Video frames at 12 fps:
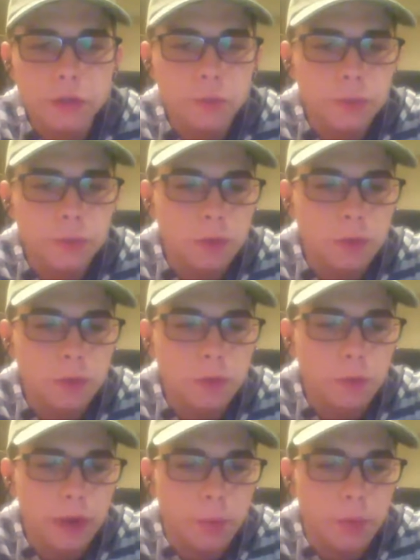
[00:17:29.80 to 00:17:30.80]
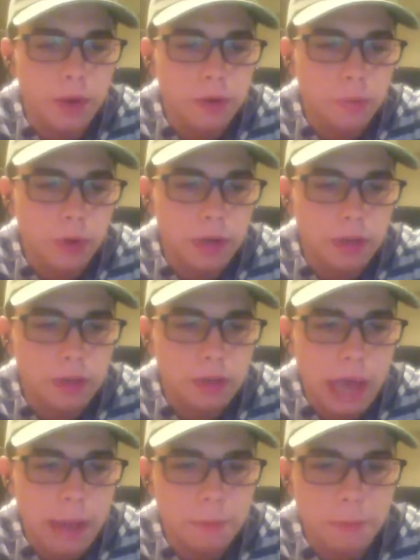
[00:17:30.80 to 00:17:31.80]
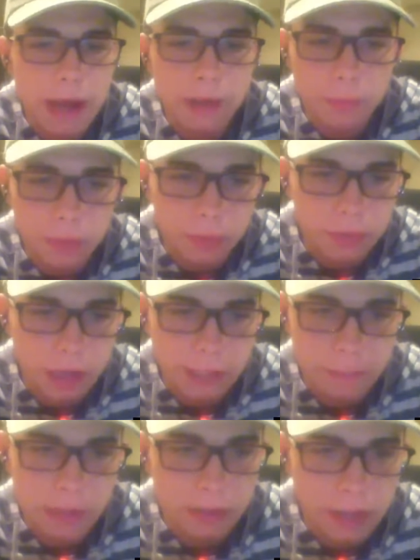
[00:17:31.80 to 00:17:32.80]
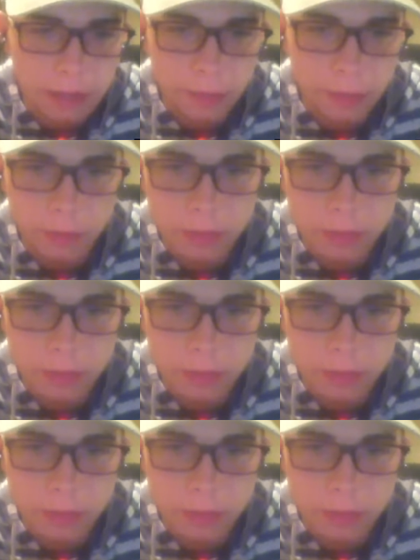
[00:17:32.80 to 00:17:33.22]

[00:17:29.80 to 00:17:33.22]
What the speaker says: Just real quick, what came to mind when you talked about Allegri was